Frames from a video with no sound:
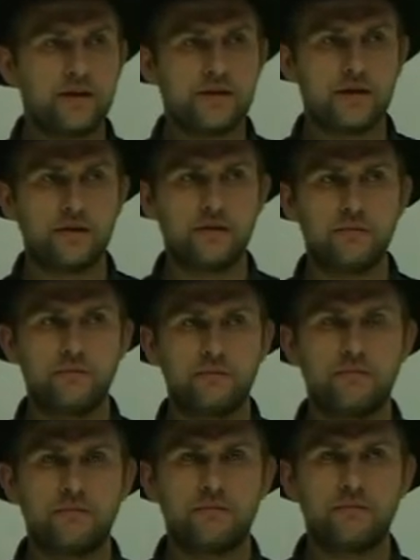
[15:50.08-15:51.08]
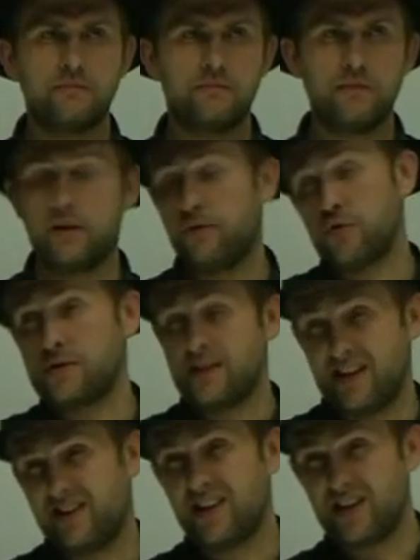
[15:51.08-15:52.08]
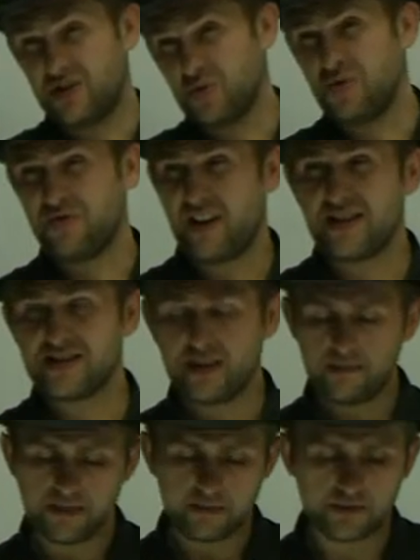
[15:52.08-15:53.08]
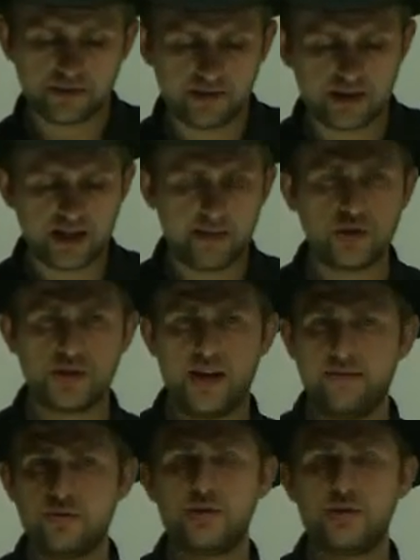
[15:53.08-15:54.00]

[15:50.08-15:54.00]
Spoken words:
And I tell them that, of course, they do find something most of the time.